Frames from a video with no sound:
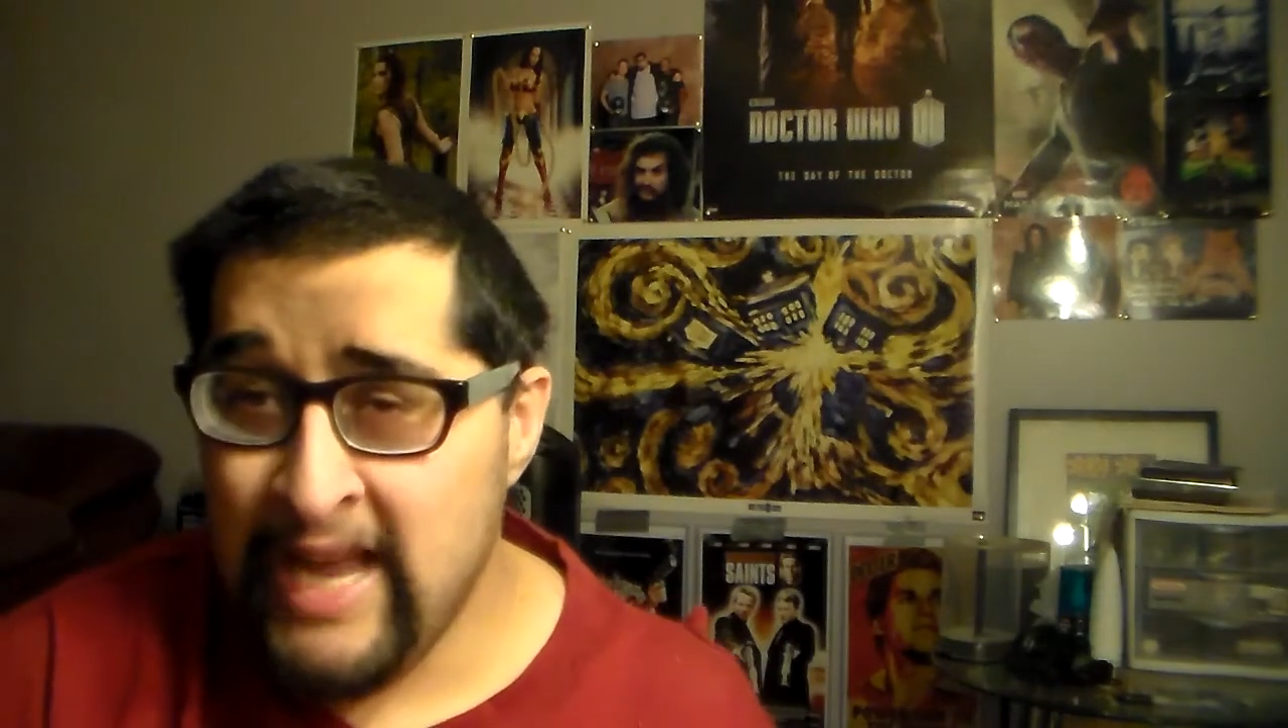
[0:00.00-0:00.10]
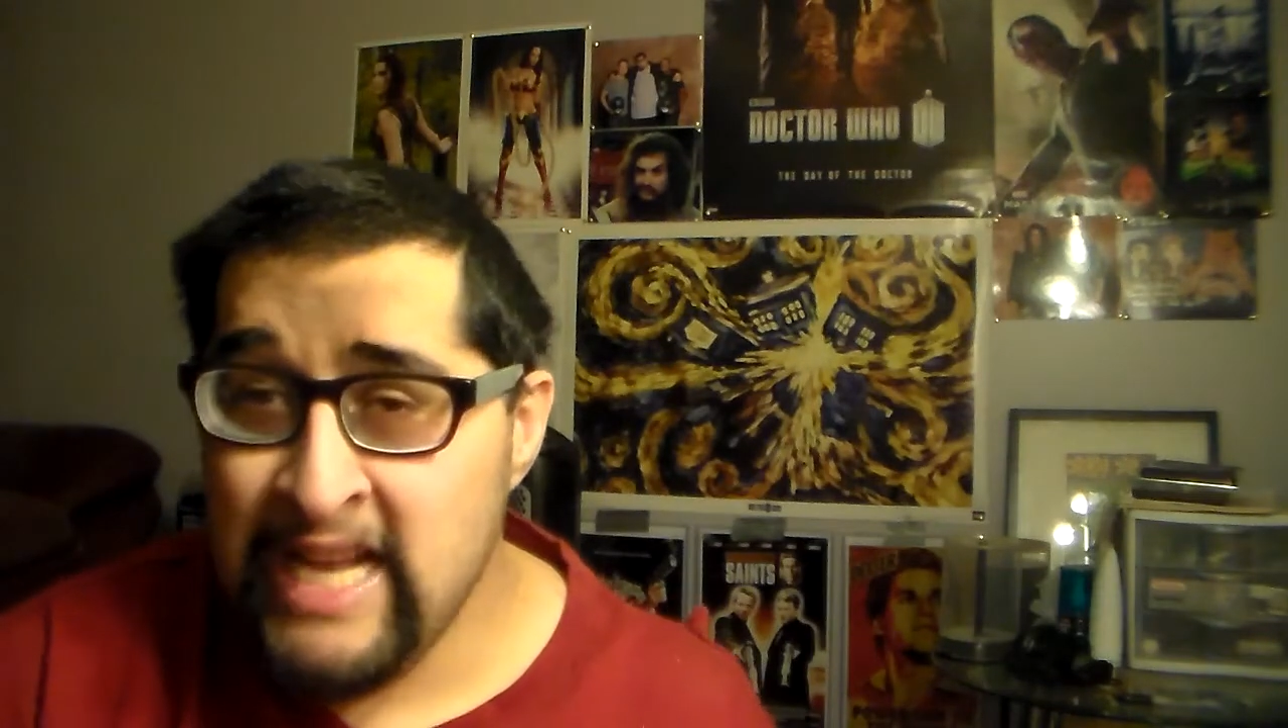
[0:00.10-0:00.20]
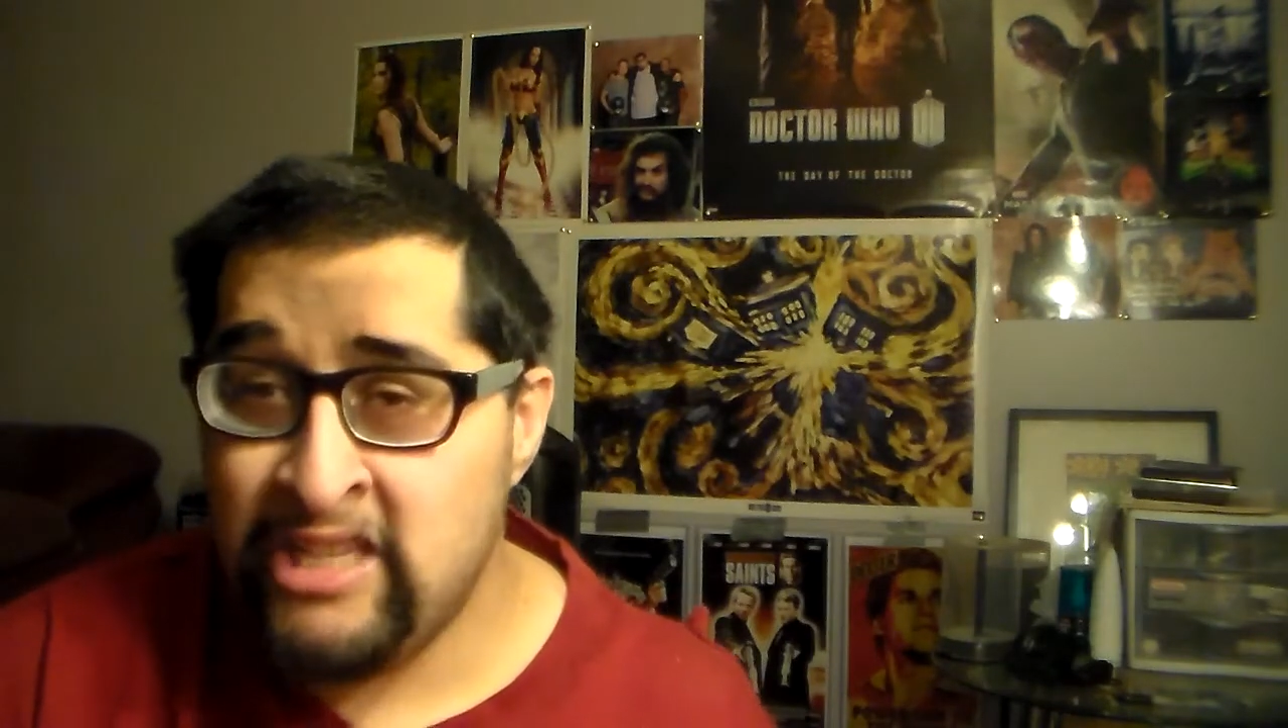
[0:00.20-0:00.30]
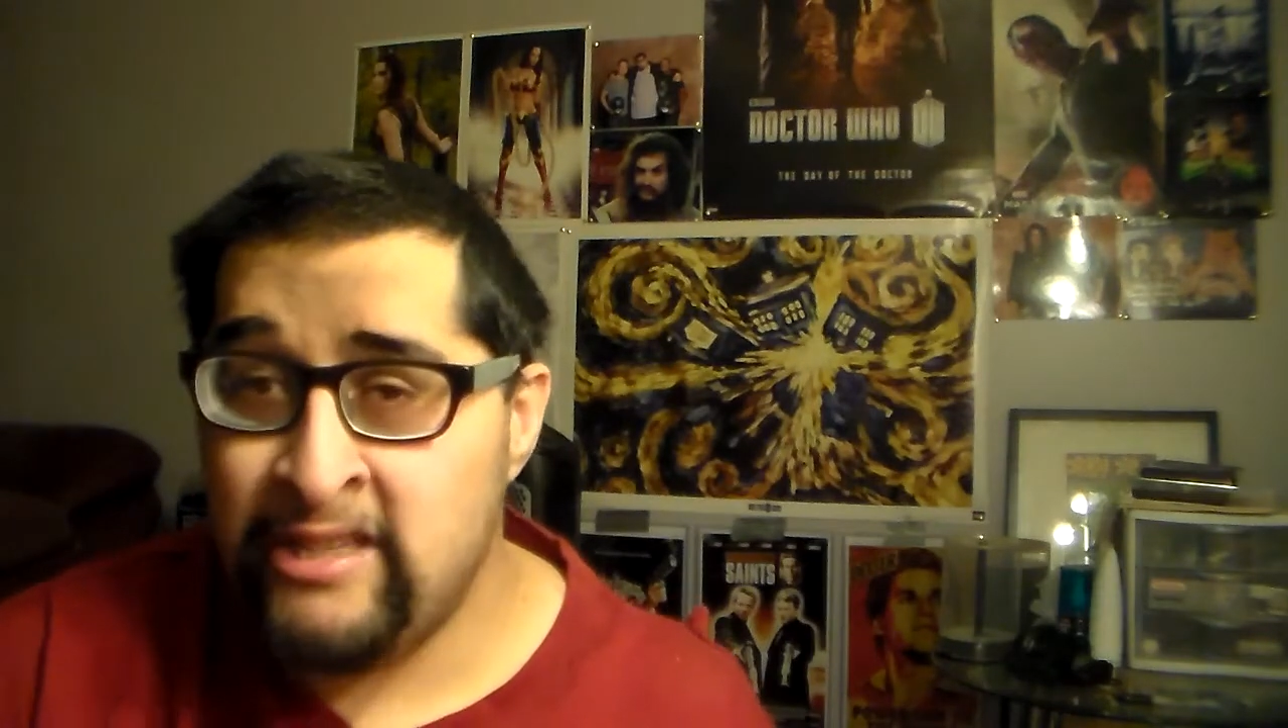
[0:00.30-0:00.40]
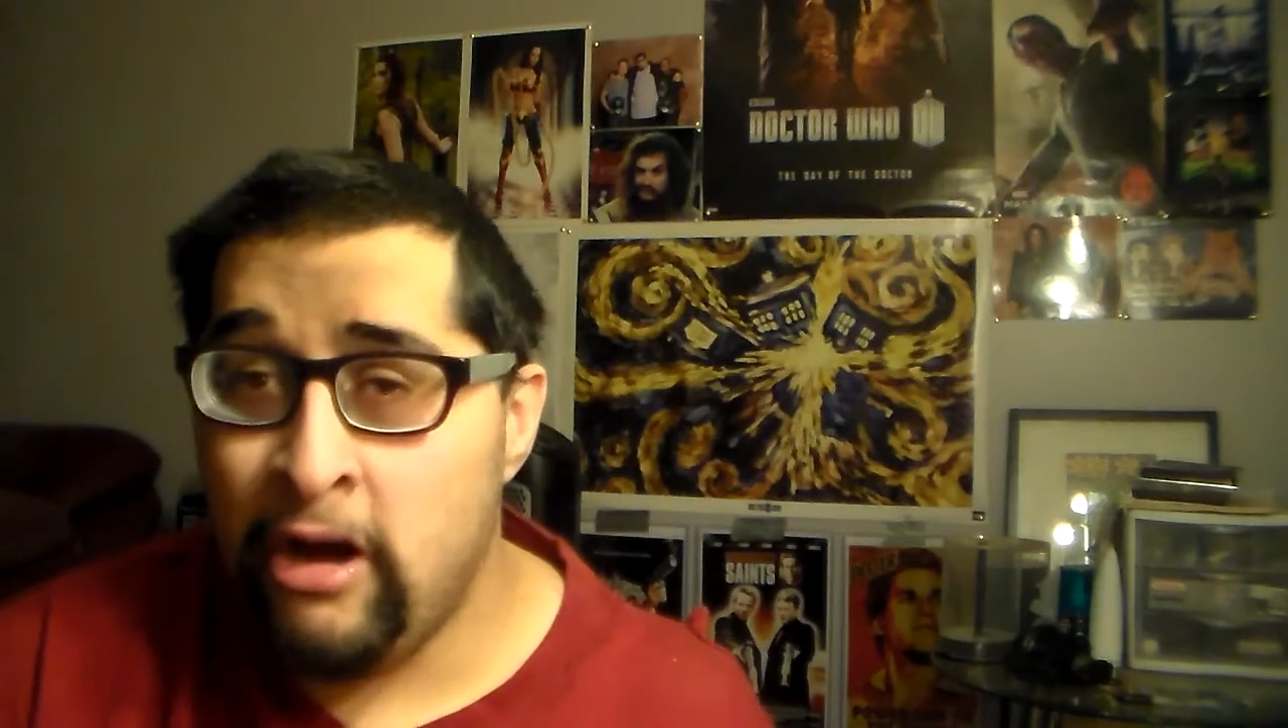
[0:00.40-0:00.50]

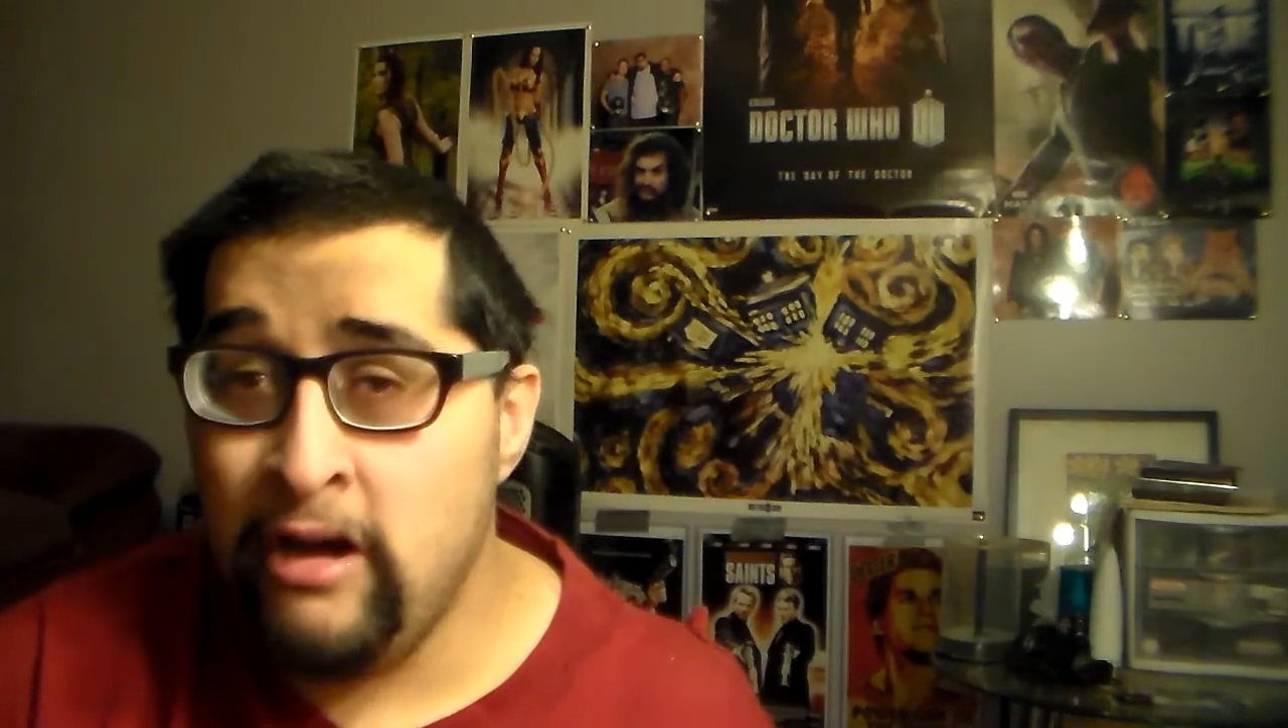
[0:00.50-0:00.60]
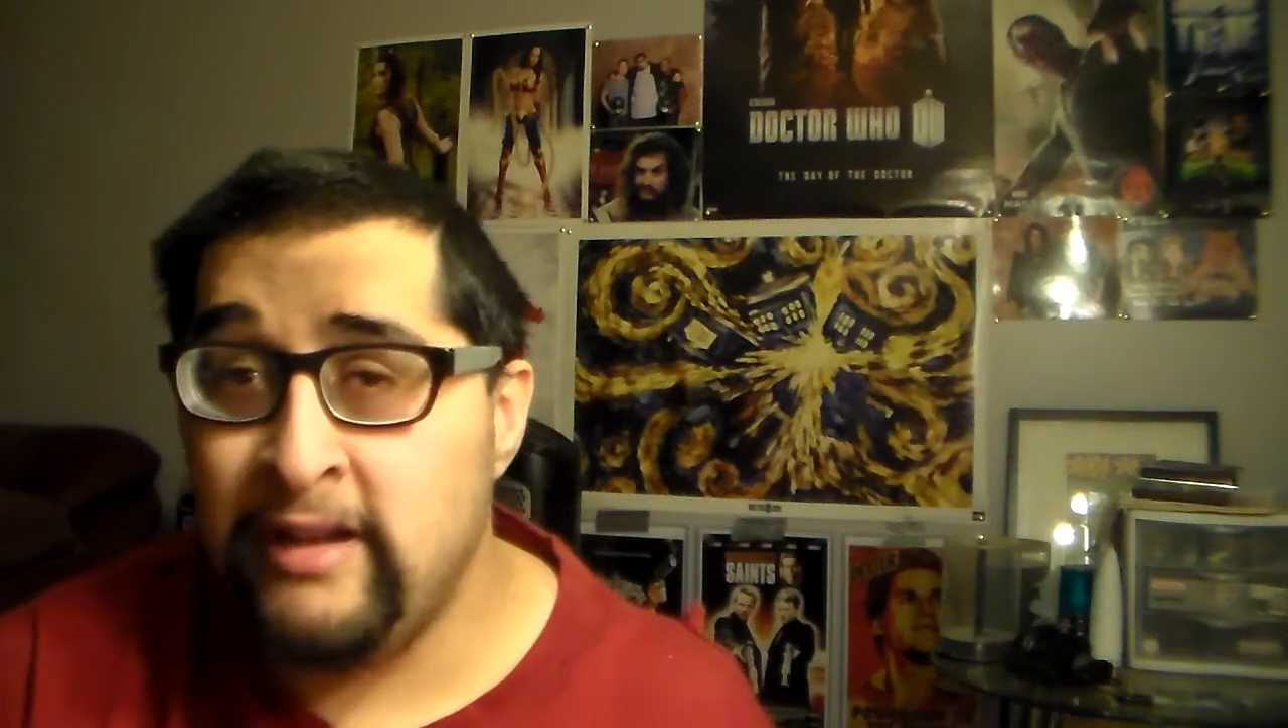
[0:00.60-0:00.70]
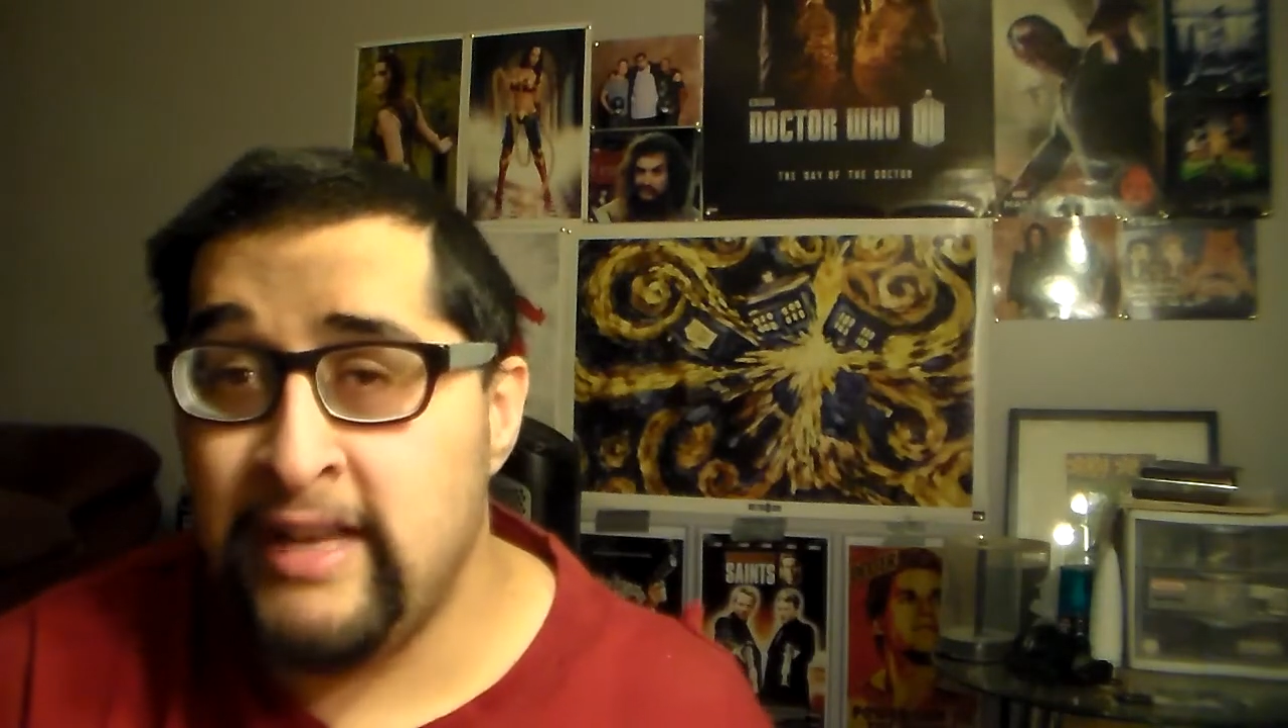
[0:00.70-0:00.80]
let's start